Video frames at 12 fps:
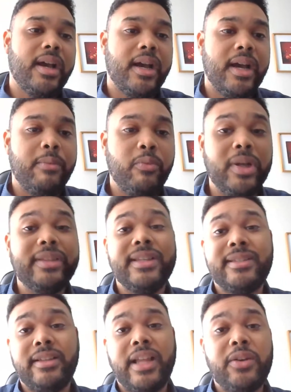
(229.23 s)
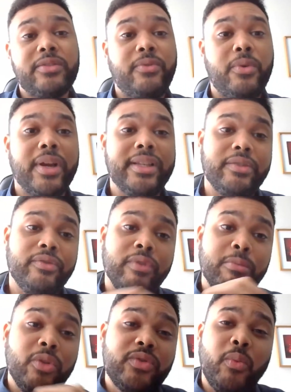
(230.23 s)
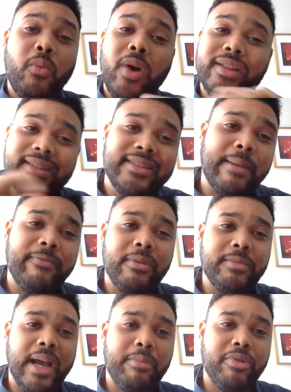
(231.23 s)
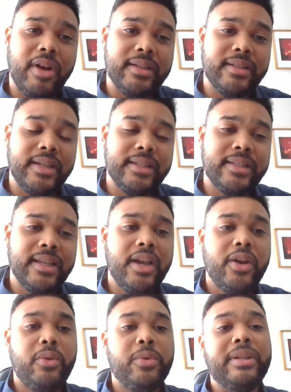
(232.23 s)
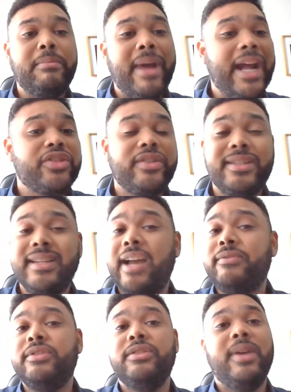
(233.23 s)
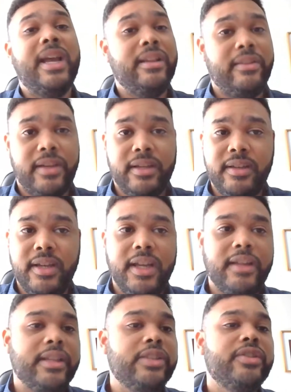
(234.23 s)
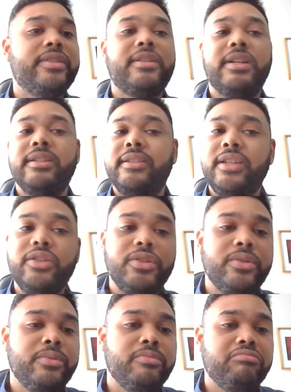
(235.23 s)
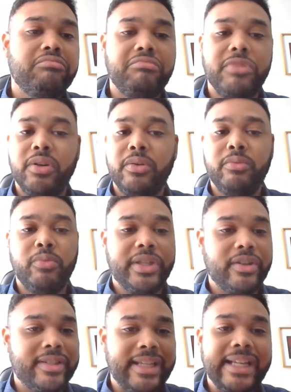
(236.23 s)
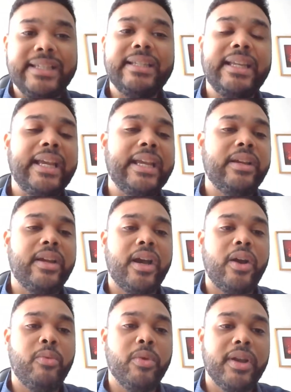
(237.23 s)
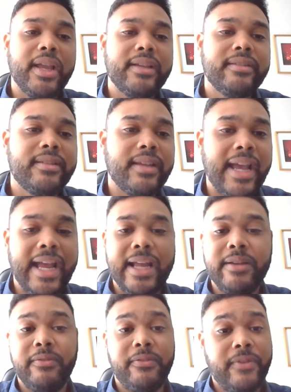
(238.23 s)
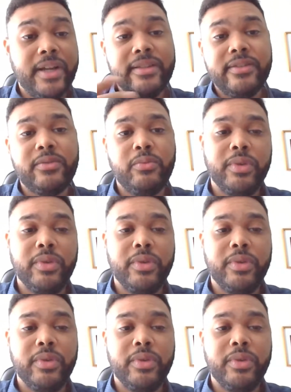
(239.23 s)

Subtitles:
What this allows for is it removes one step from that process where the manager doesn't have to do anything. They just continue, you know, with their day-to-day workings, and funds,